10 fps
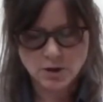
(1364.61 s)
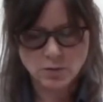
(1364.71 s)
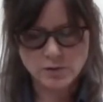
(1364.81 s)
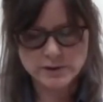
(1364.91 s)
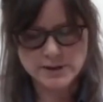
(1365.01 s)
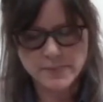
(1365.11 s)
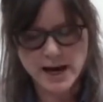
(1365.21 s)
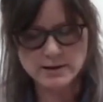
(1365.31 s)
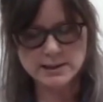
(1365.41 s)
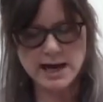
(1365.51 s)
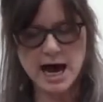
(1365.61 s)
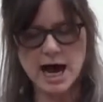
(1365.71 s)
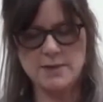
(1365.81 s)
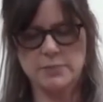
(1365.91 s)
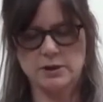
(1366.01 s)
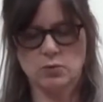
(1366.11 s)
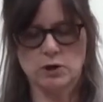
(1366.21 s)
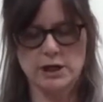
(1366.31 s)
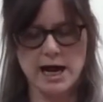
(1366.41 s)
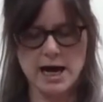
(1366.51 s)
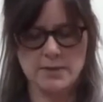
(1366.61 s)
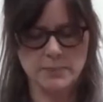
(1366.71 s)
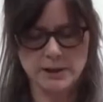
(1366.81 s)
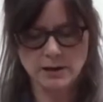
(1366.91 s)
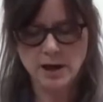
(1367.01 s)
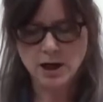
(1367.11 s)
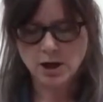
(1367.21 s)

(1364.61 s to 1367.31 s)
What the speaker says: What was about to happen would happen,